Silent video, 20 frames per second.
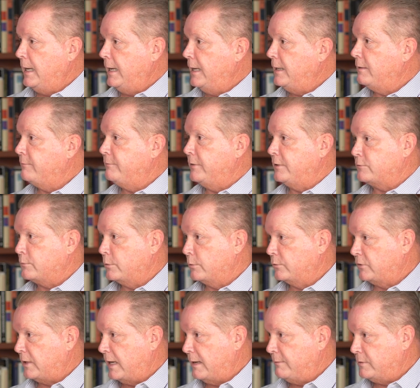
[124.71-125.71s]
individual
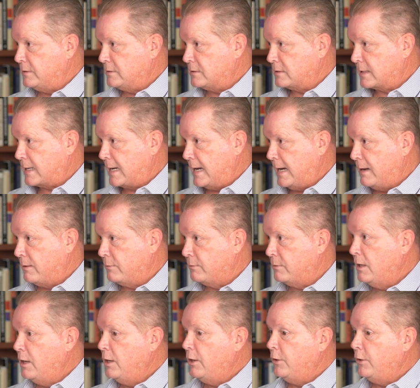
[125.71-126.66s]
savings account,